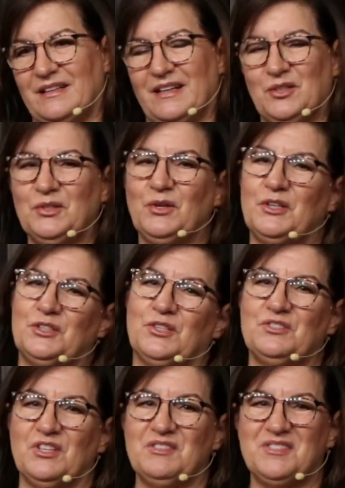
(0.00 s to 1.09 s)
I couldn't go to
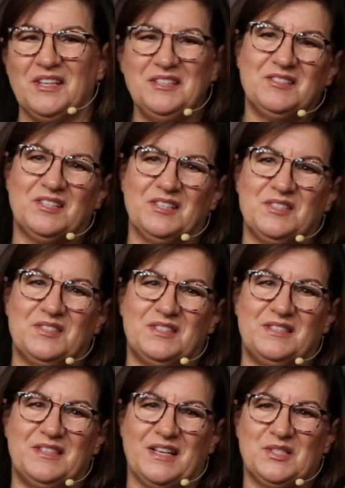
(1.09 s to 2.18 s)
church on Sundays because
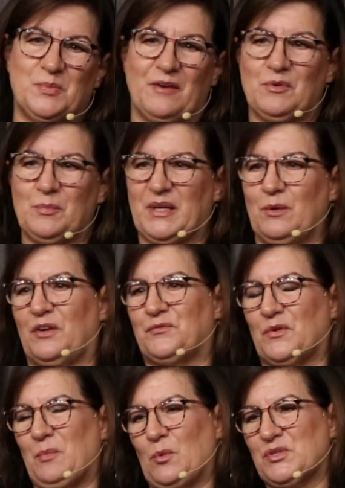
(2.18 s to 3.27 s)
that's when everybody went
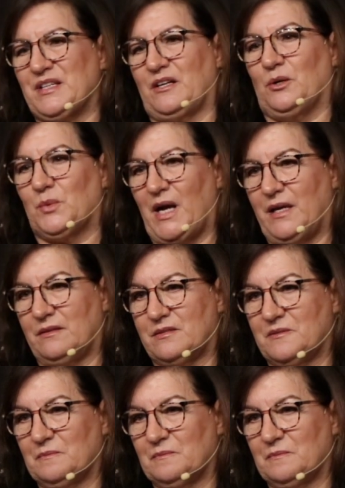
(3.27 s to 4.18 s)
for motorcycle rides.